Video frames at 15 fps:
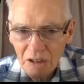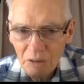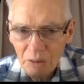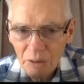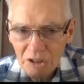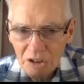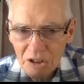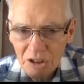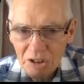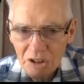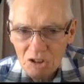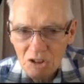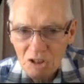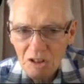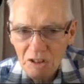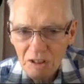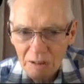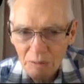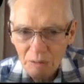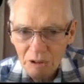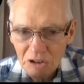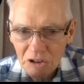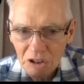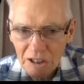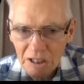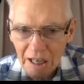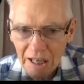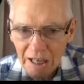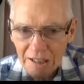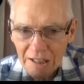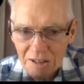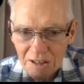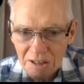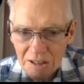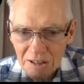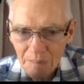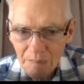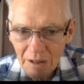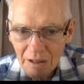questions, then watch the answers.